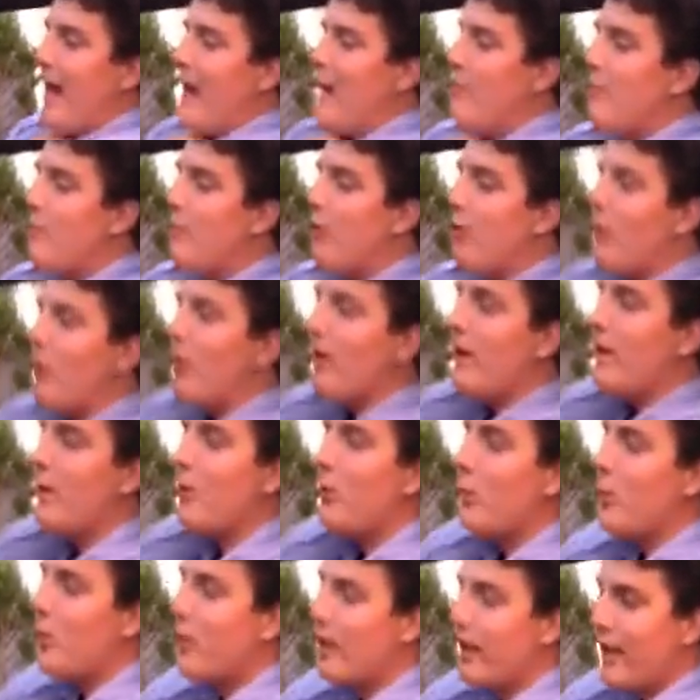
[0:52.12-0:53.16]
And I'm
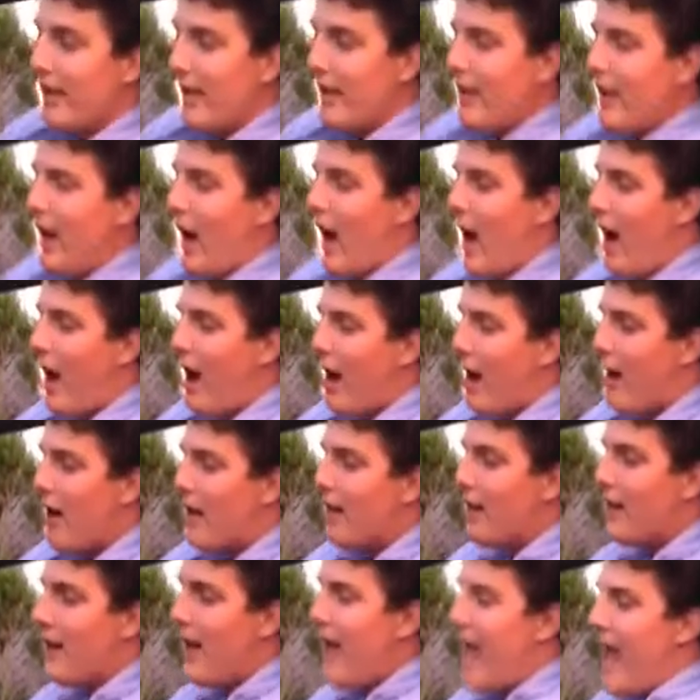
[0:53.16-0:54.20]
pulling really
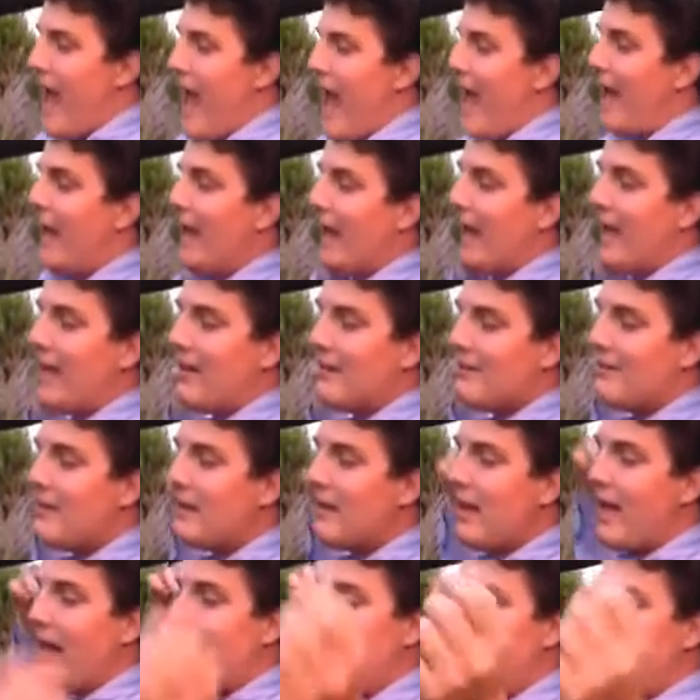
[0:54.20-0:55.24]
hard, and it
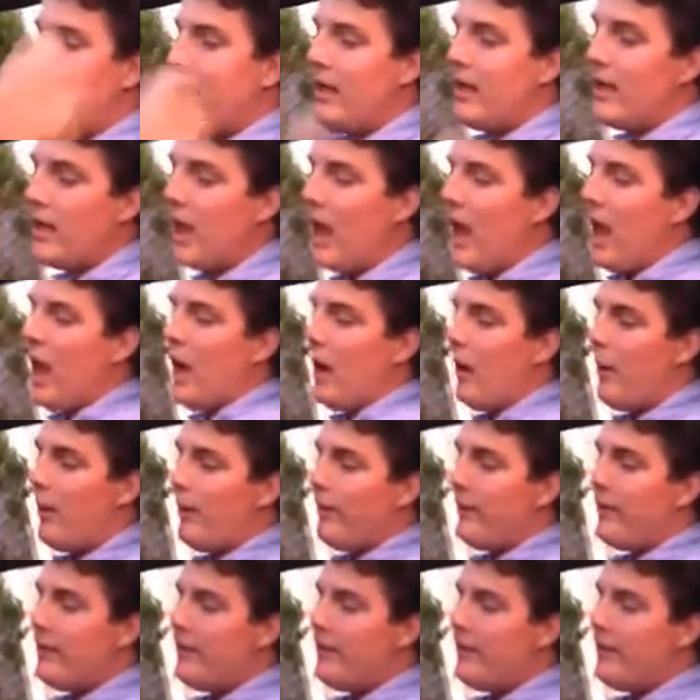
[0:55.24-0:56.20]
isn't letting me go.